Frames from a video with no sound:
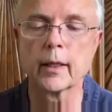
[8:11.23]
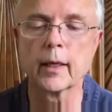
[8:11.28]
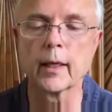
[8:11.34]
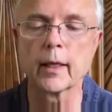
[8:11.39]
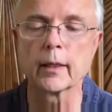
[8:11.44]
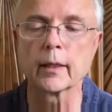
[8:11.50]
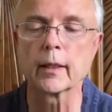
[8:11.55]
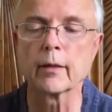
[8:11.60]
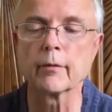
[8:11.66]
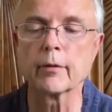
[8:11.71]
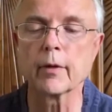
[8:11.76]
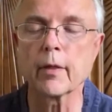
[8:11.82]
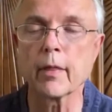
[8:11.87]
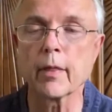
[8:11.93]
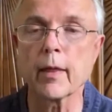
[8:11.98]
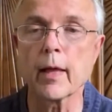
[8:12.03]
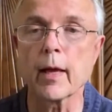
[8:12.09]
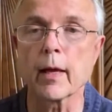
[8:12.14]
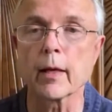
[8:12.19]
and giving
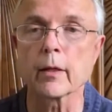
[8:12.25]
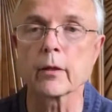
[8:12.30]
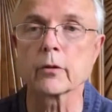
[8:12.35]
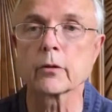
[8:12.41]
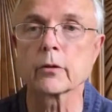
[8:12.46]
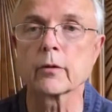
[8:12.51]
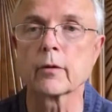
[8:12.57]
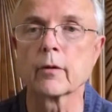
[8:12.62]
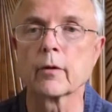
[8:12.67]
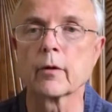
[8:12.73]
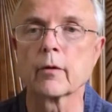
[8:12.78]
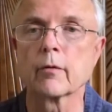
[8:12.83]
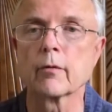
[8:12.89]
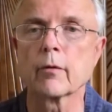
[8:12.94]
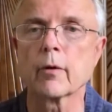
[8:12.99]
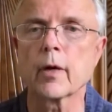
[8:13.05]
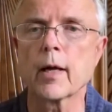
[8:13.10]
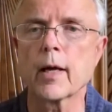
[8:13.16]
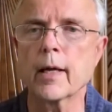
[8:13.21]
thanks
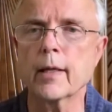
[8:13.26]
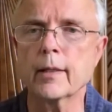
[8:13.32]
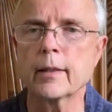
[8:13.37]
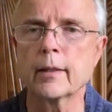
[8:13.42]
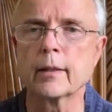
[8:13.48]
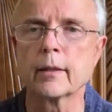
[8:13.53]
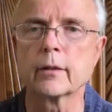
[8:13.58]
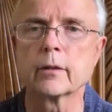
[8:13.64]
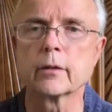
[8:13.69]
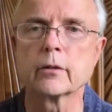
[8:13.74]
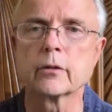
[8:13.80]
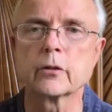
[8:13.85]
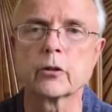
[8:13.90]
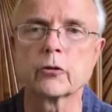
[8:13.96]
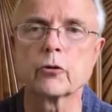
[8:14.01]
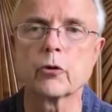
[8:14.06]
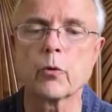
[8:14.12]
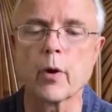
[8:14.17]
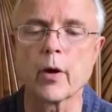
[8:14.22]
for any
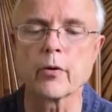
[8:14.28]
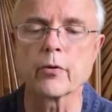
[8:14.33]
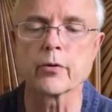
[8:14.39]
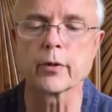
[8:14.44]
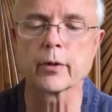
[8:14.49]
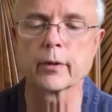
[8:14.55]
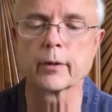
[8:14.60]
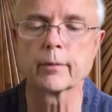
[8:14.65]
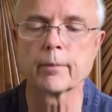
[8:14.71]
situation.